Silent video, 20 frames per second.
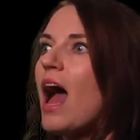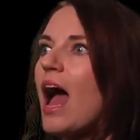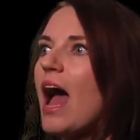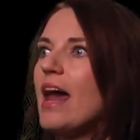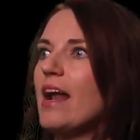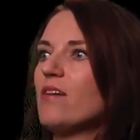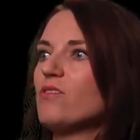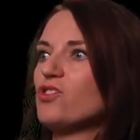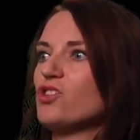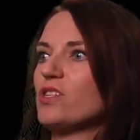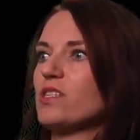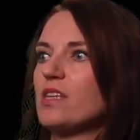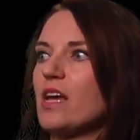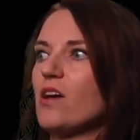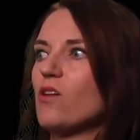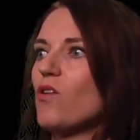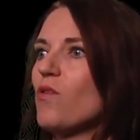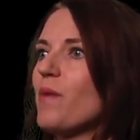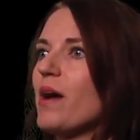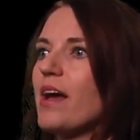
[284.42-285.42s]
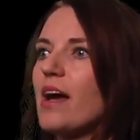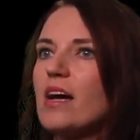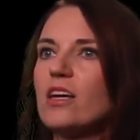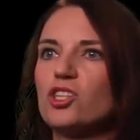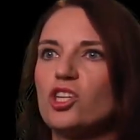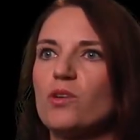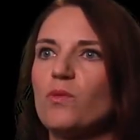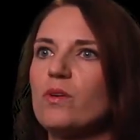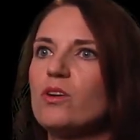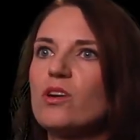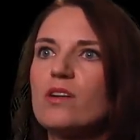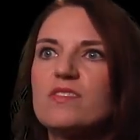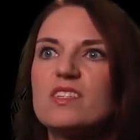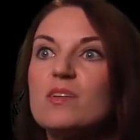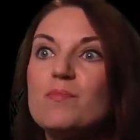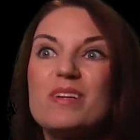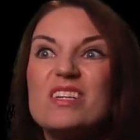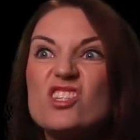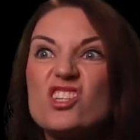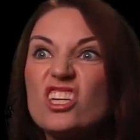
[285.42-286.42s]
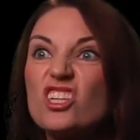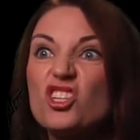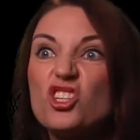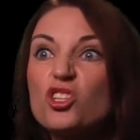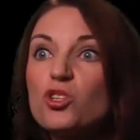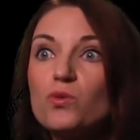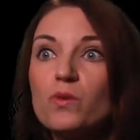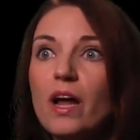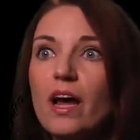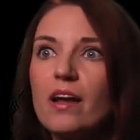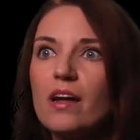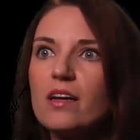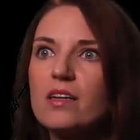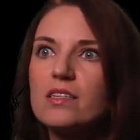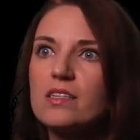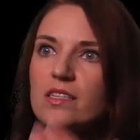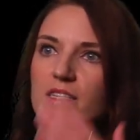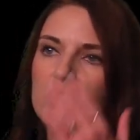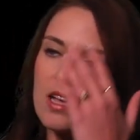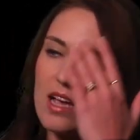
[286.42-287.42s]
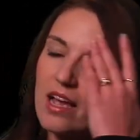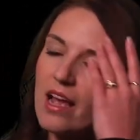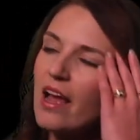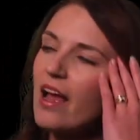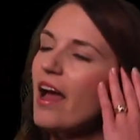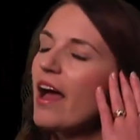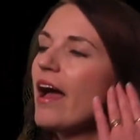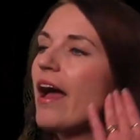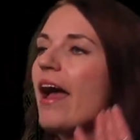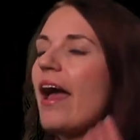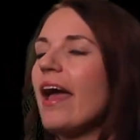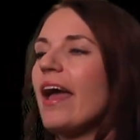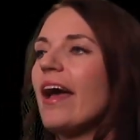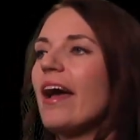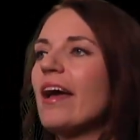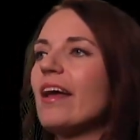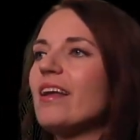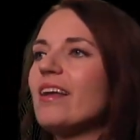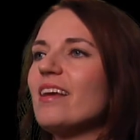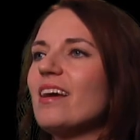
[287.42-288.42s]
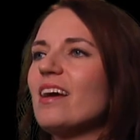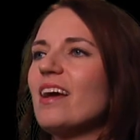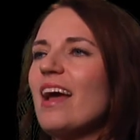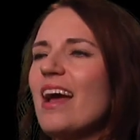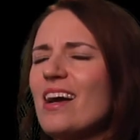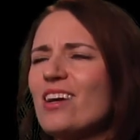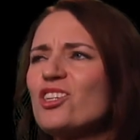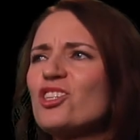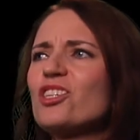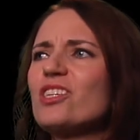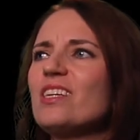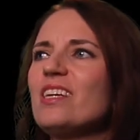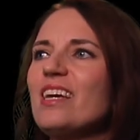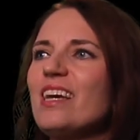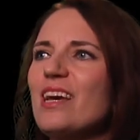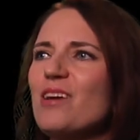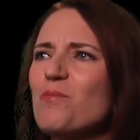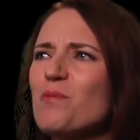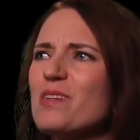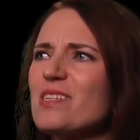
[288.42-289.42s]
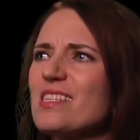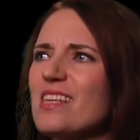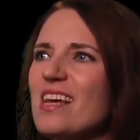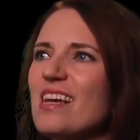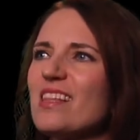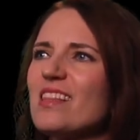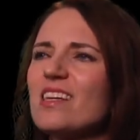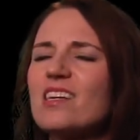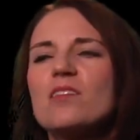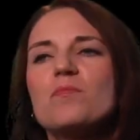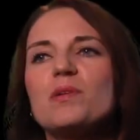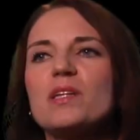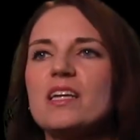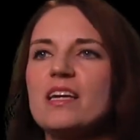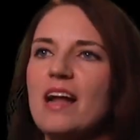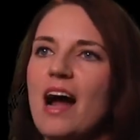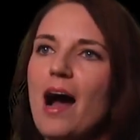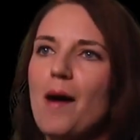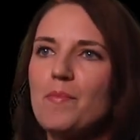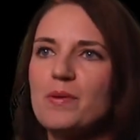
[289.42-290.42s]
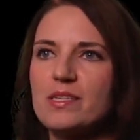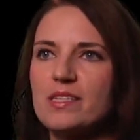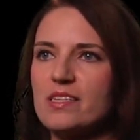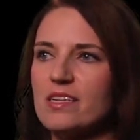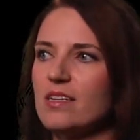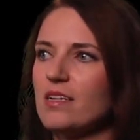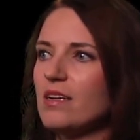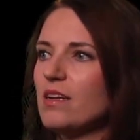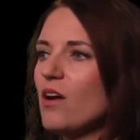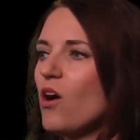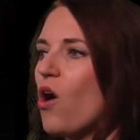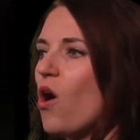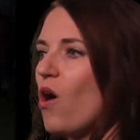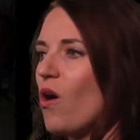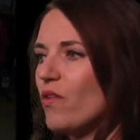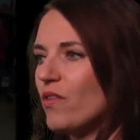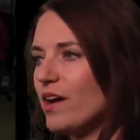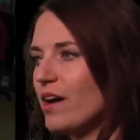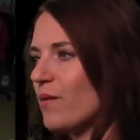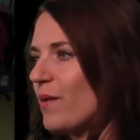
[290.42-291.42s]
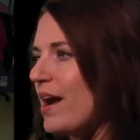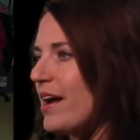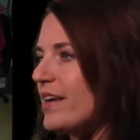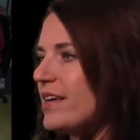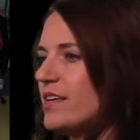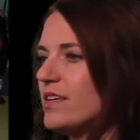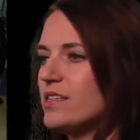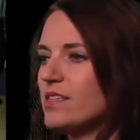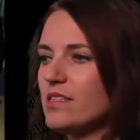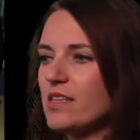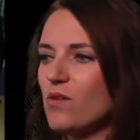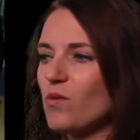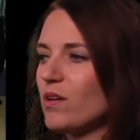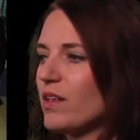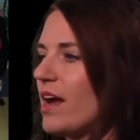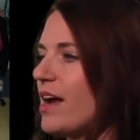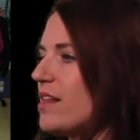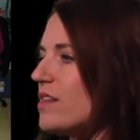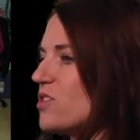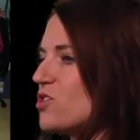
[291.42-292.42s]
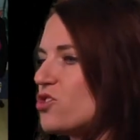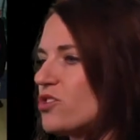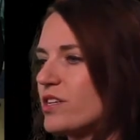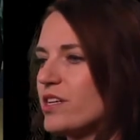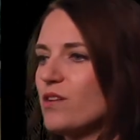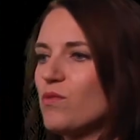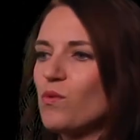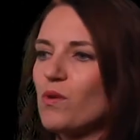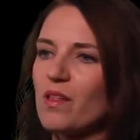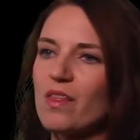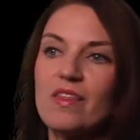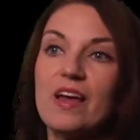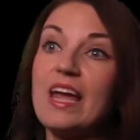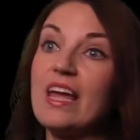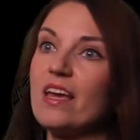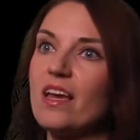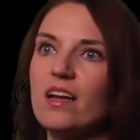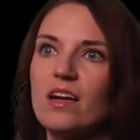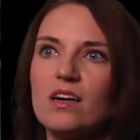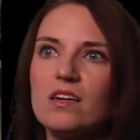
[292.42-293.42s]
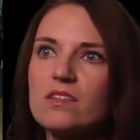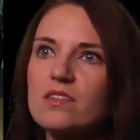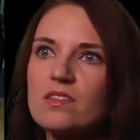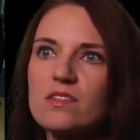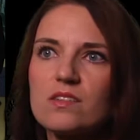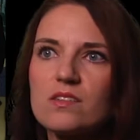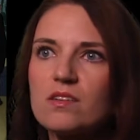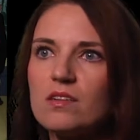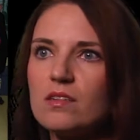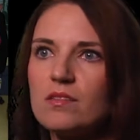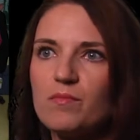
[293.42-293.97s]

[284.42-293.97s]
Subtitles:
And I was just like, oh my gosh, I wonder if somebody's gonna shoot at us. And actually, it was like the complete opposite. All the Iraqis that were lying in the street were thanking us.